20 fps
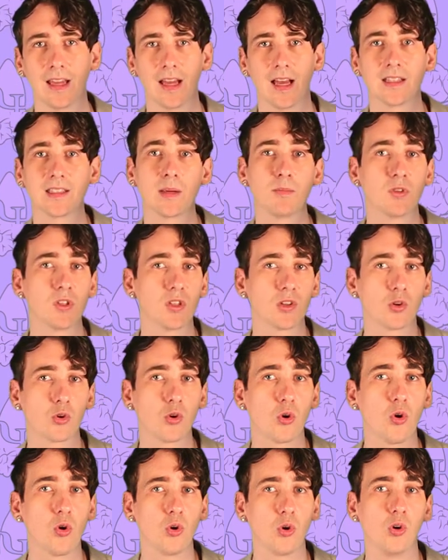attempting to
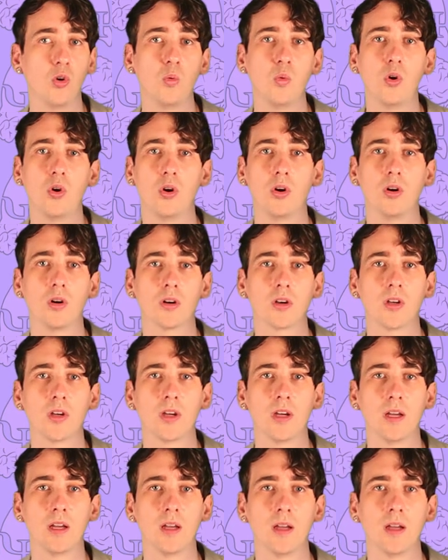crawl or walk,